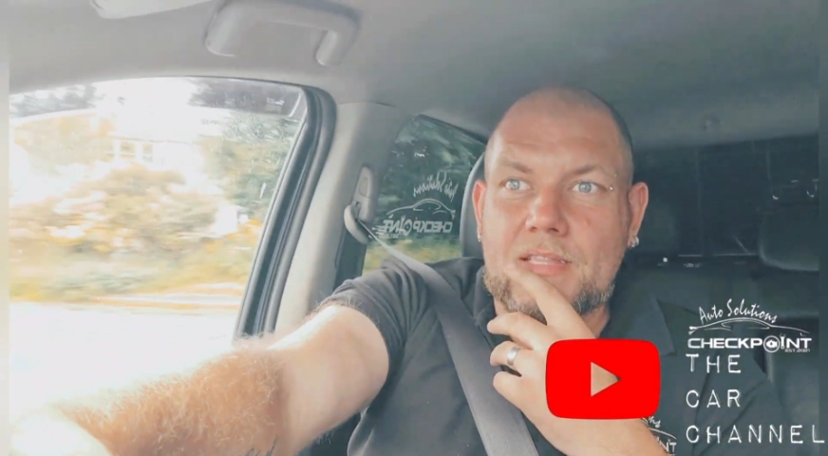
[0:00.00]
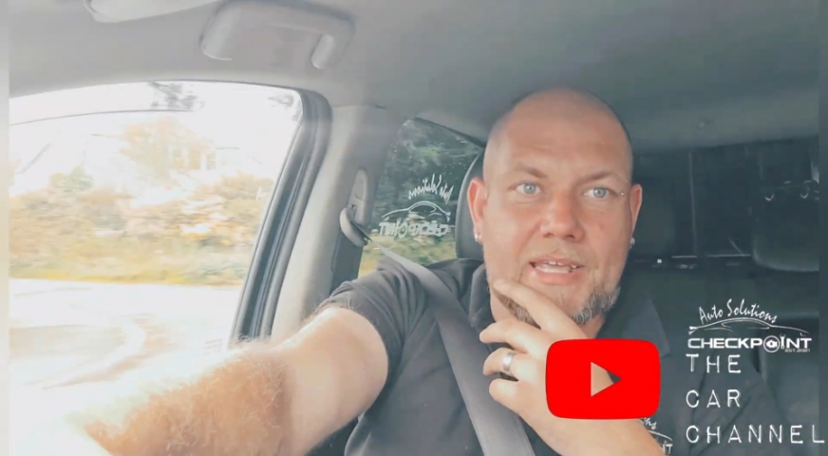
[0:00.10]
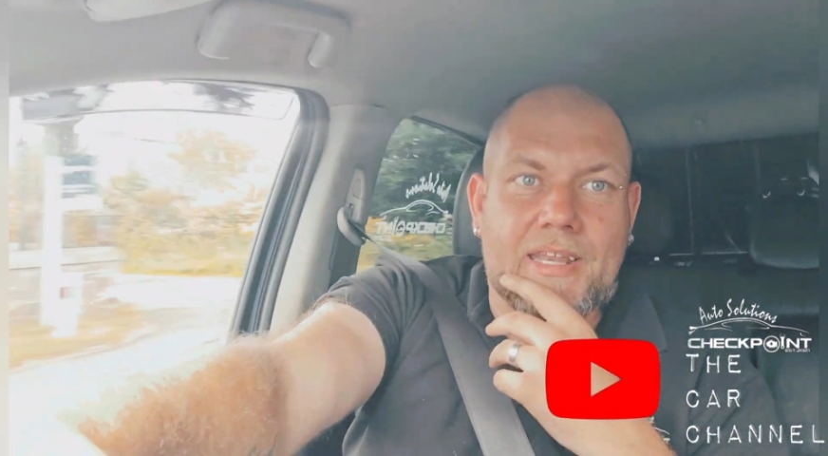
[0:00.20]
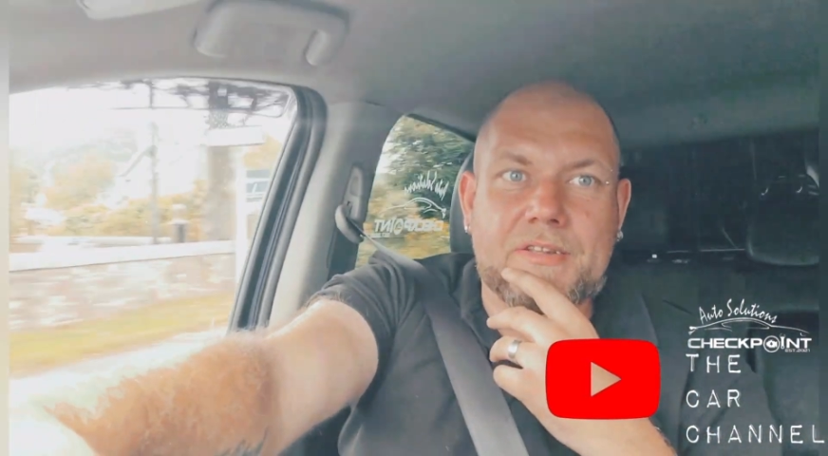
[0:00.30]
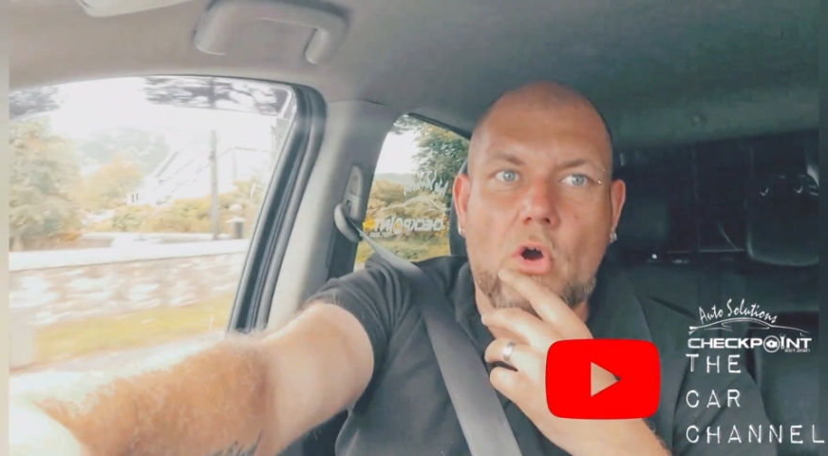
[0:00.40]

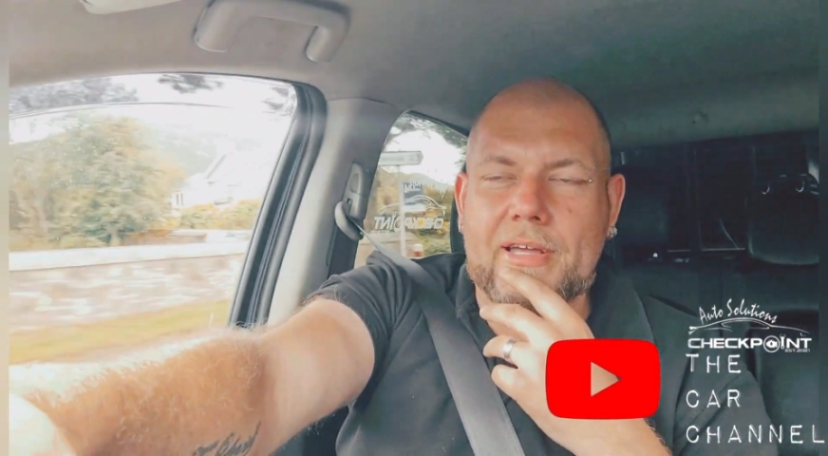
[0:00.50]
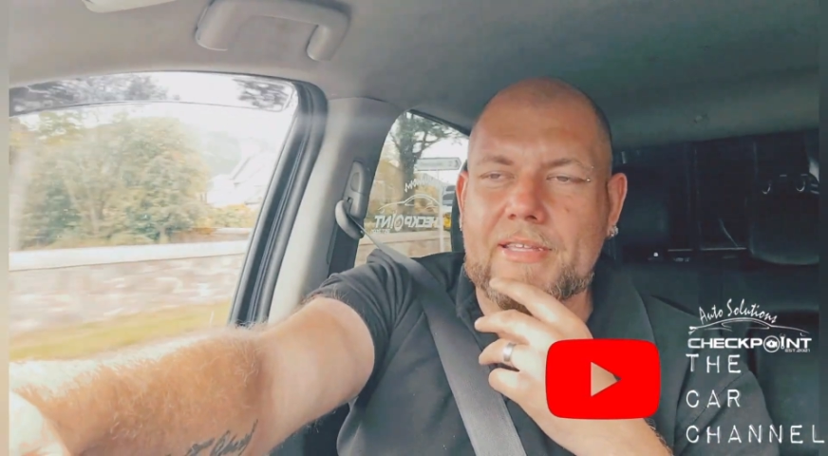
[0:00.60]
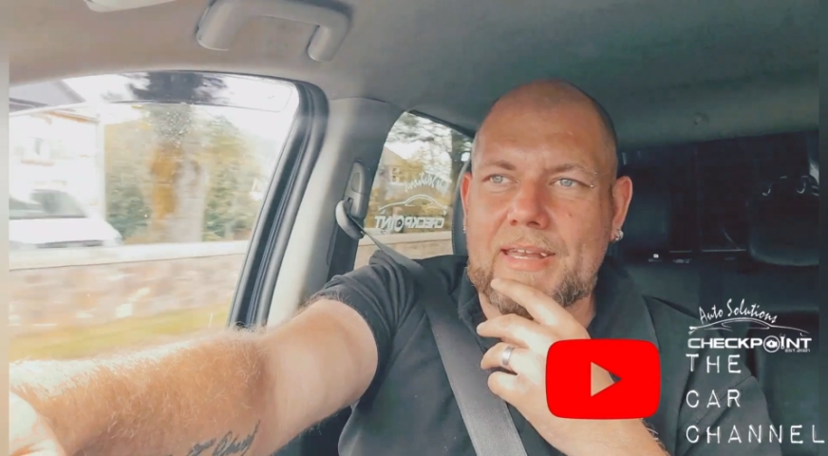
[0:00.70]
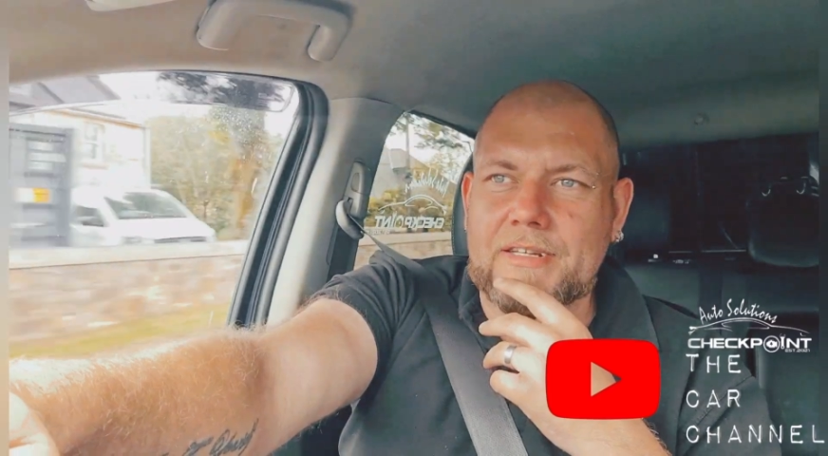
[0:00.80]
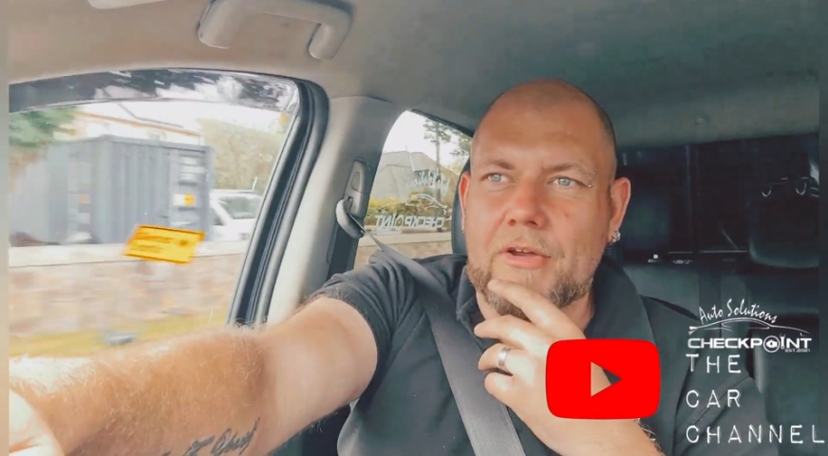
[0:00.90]
like he didn't knock
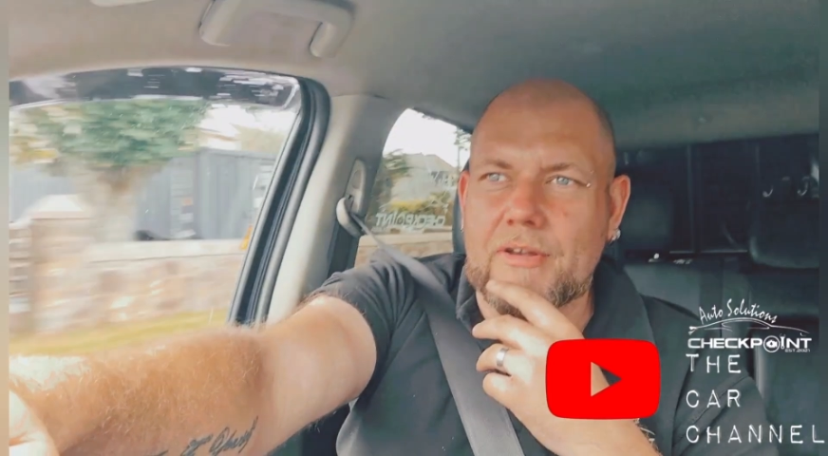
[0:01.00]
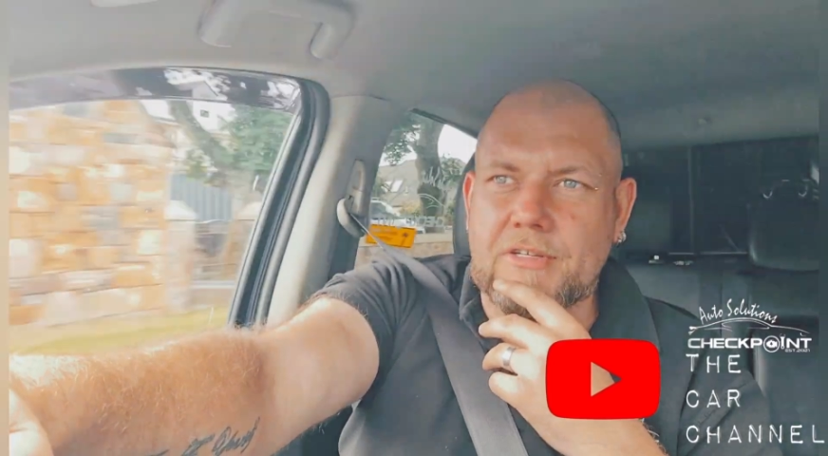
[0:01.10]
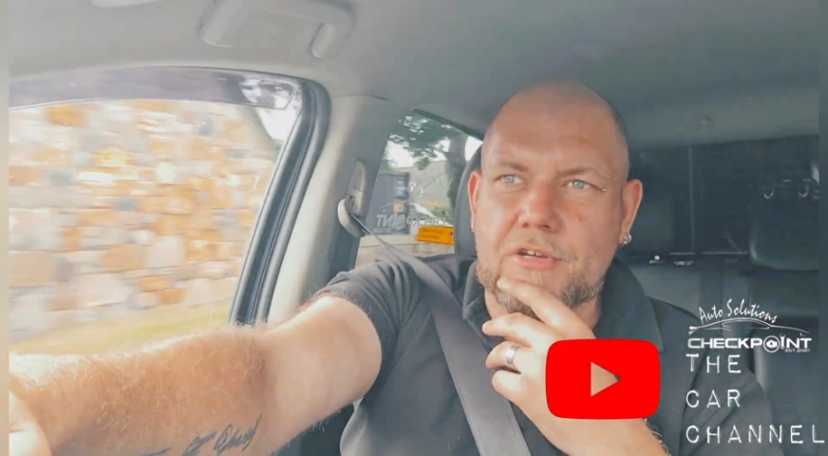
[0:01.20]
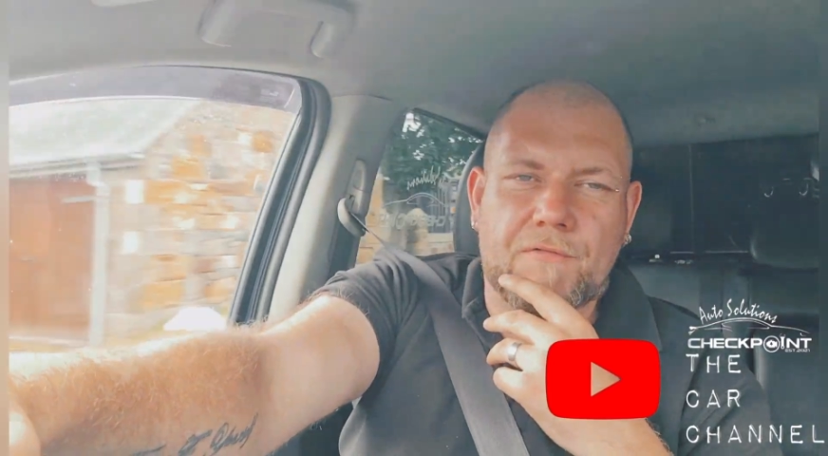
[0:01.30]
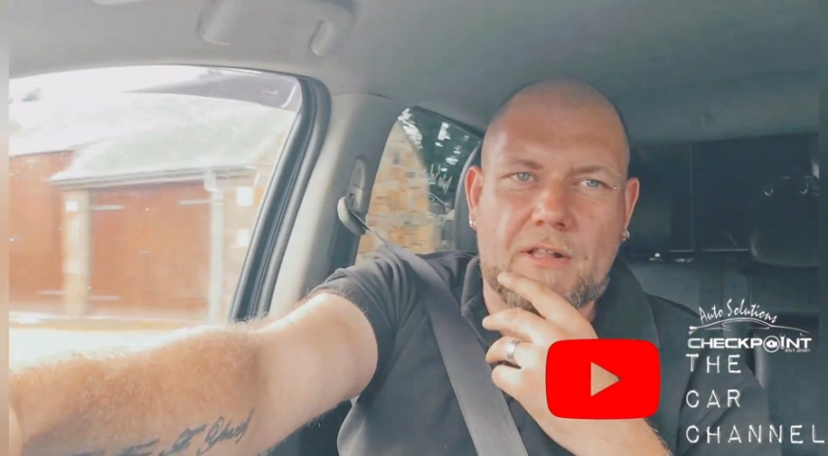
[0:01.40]
his end down, he
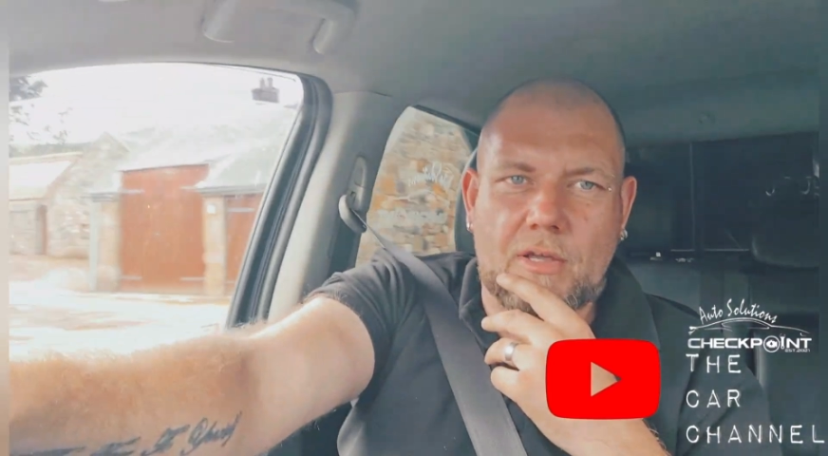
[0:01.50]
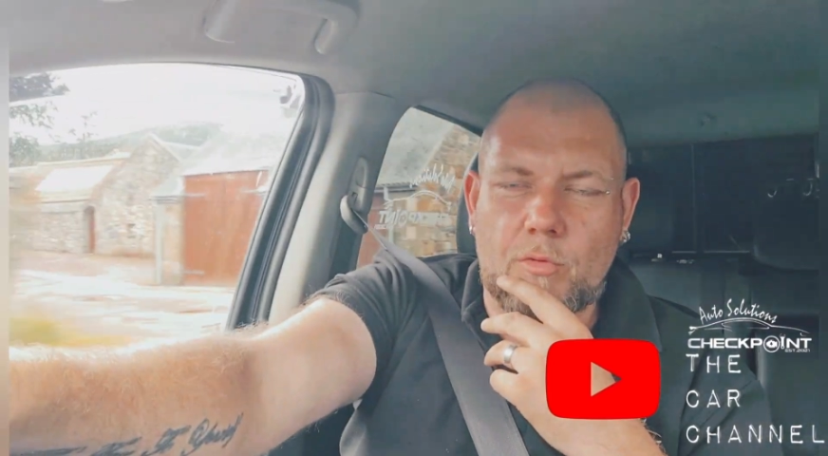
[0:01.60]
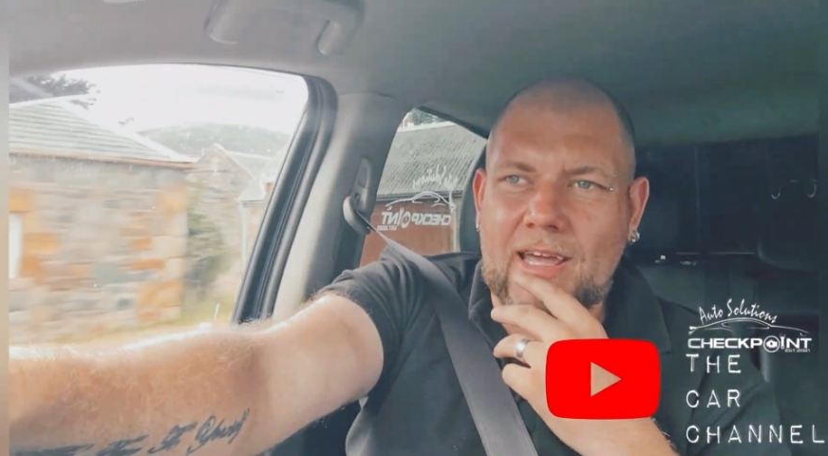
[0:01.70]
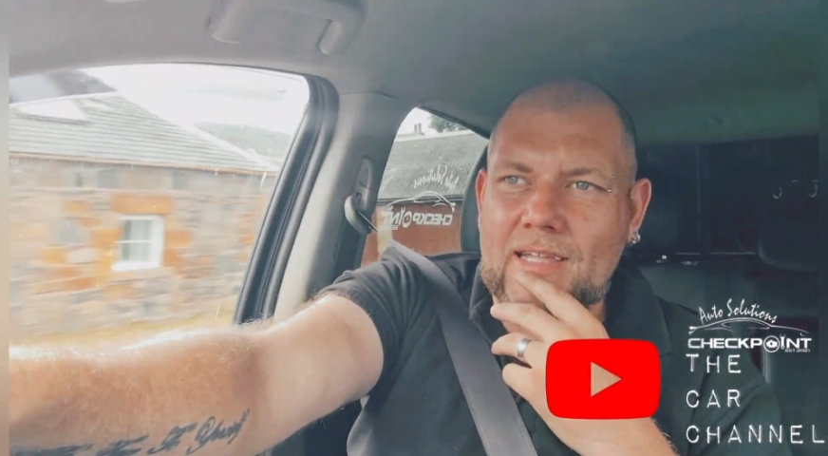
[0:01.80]
just built up with